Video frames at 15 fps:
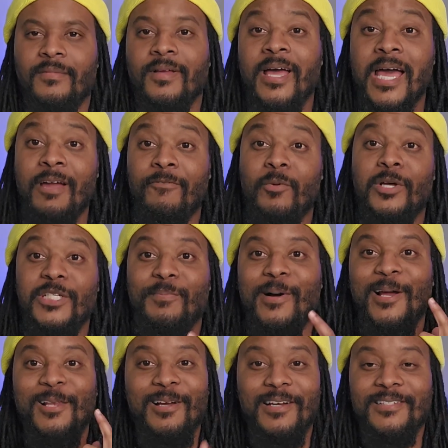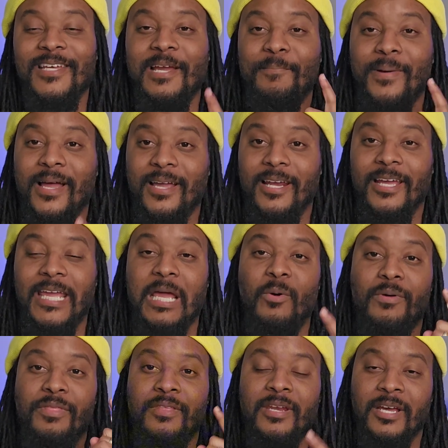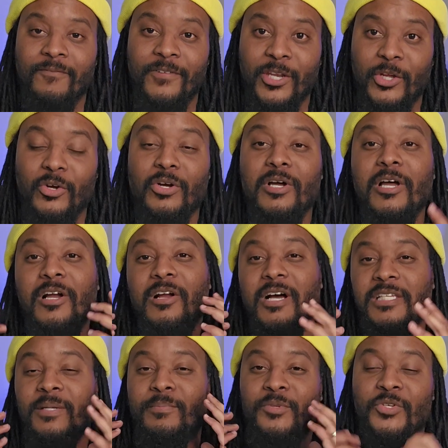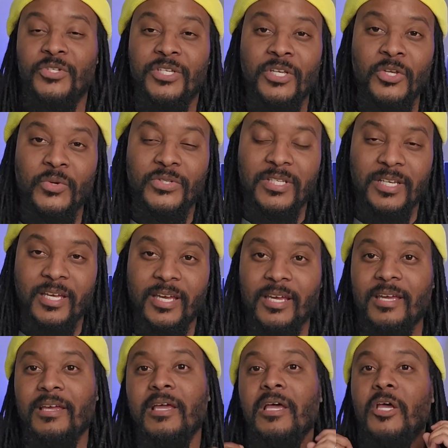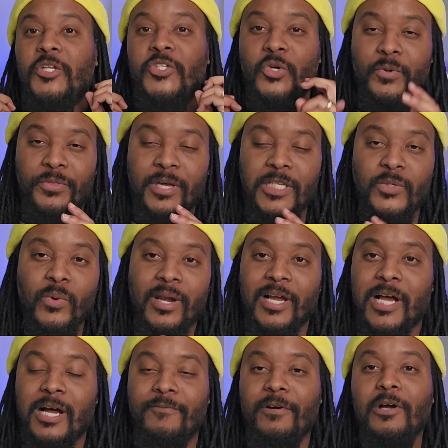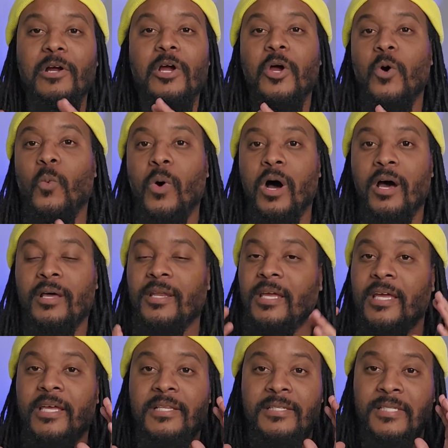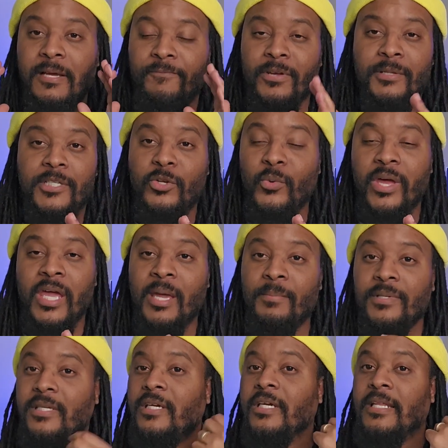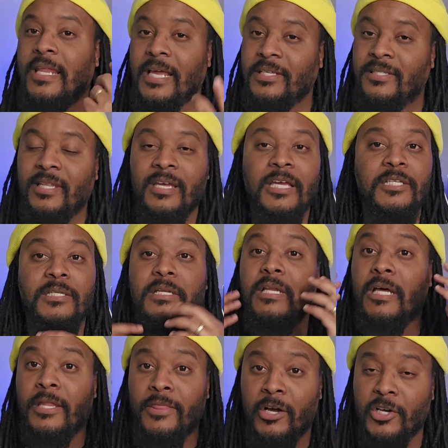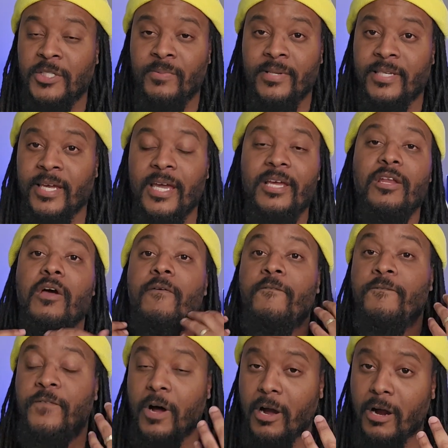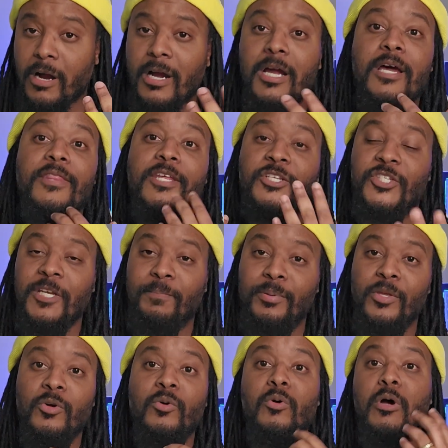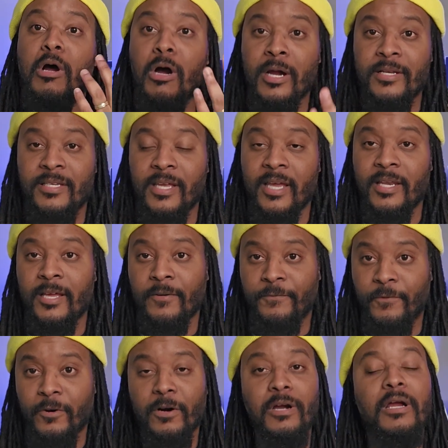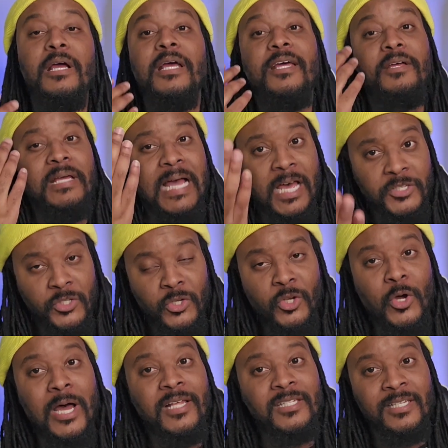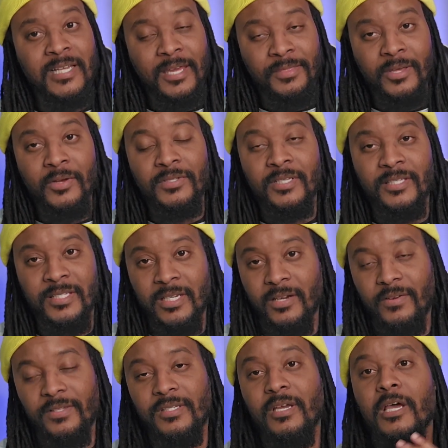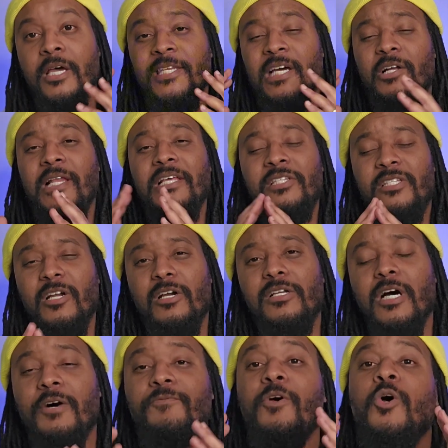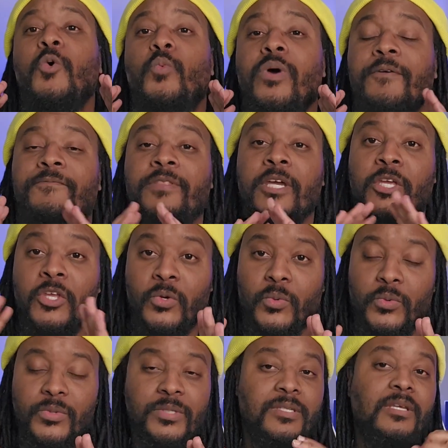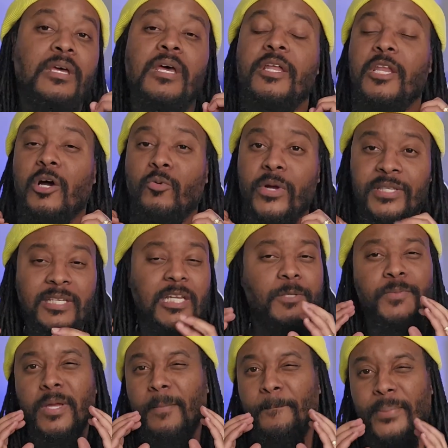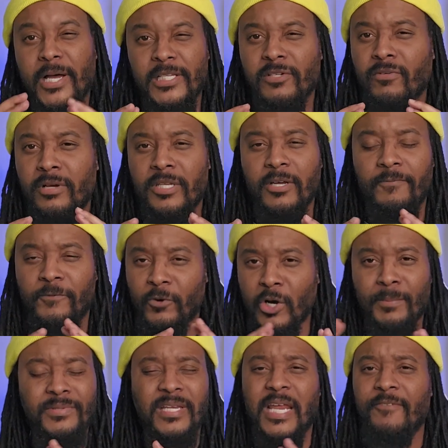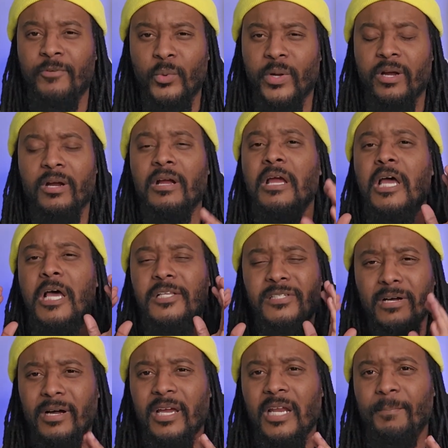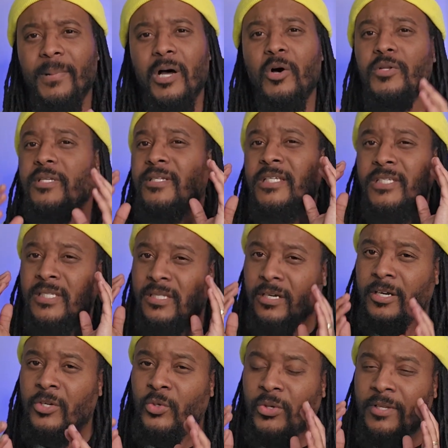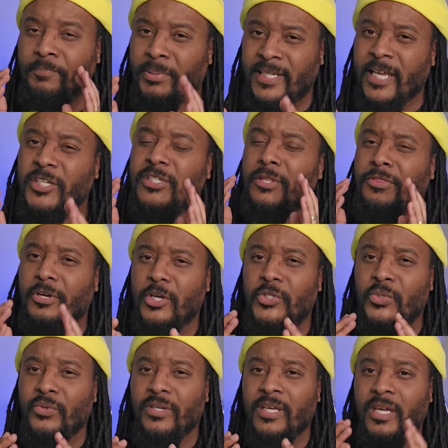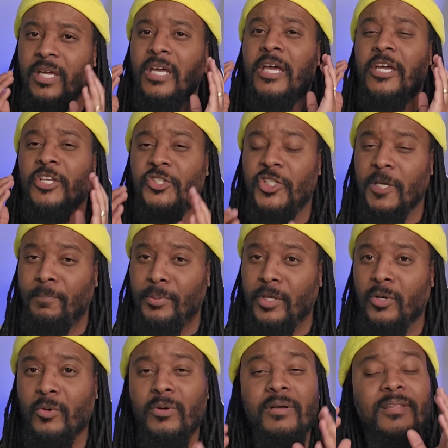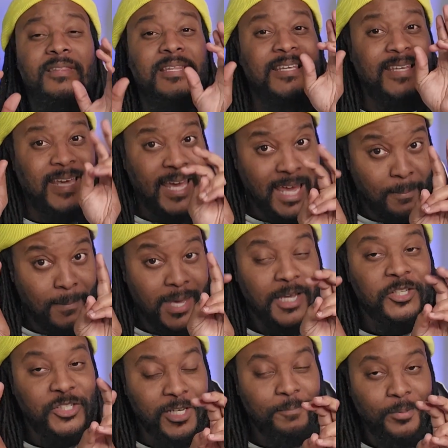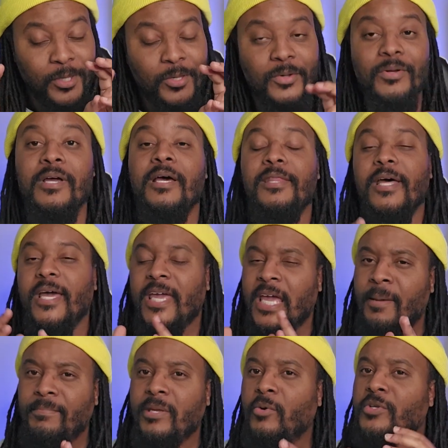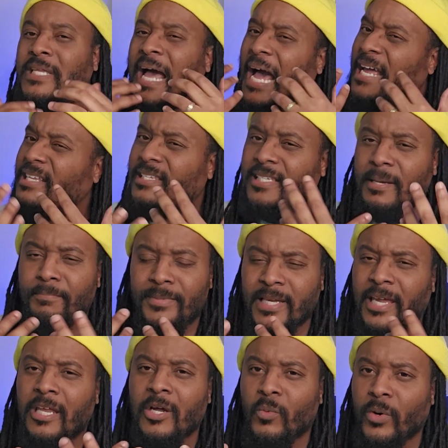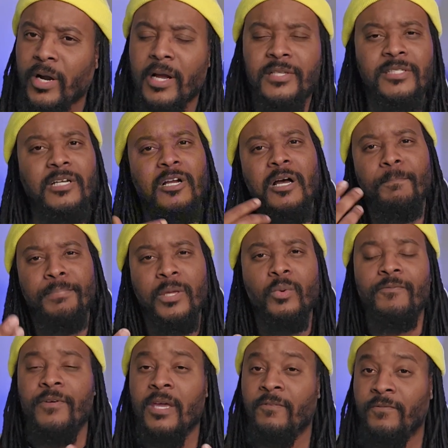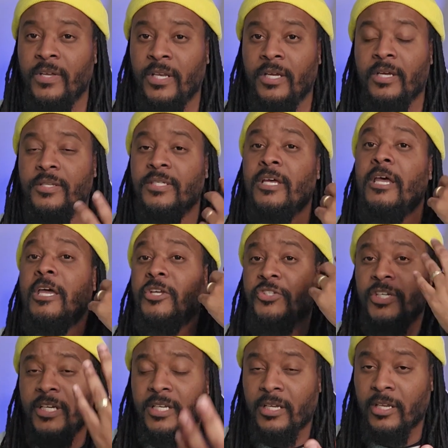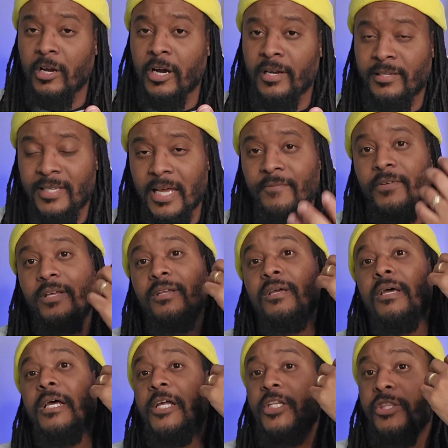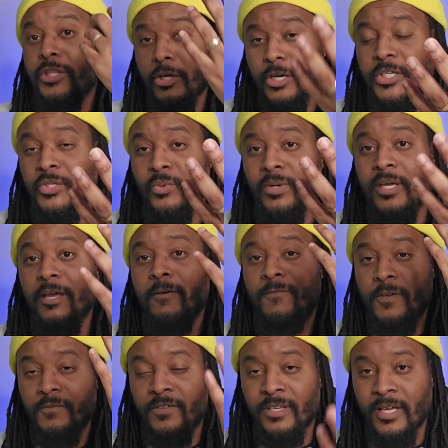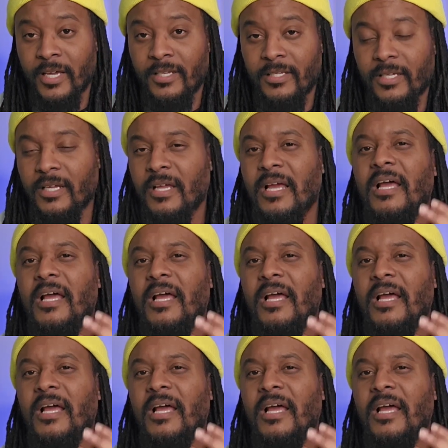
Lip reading: Hey everyone, it's your boy Lot Tech back again with another video. Got some juicy news today. Two things I want to cover. One is something to do with AMD, and the next thing is an announcement date for the GPU RDNA 4, as you know, as the 9000 series. Now let's start off with the news. Now recently there's been a buzz around the forums and everywhere talking about this potential 32 gig GPU, gaming GPU, that AMD had something in the works to compete with NVIDIA's GDDR7 32 gig 5090.